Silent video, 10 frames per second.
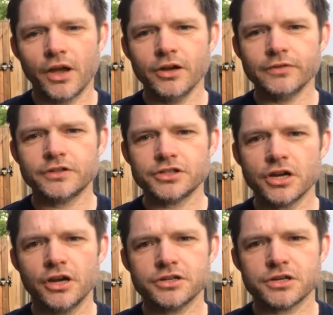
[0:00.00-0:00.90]
over
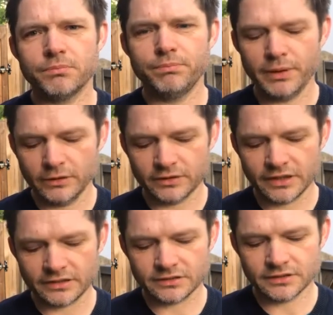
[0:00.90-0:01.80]
church
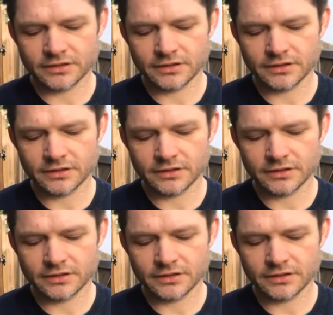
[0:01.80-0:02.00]
buildings.